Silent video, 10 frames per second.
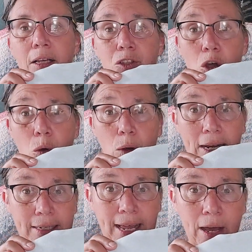So
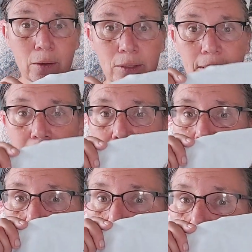right now, this is
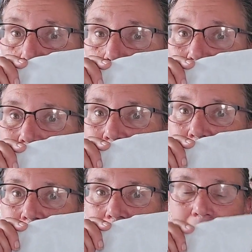Dark Queen of
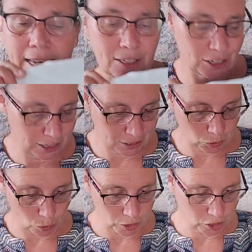the Sea, and she is
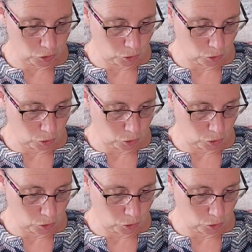gorgeous,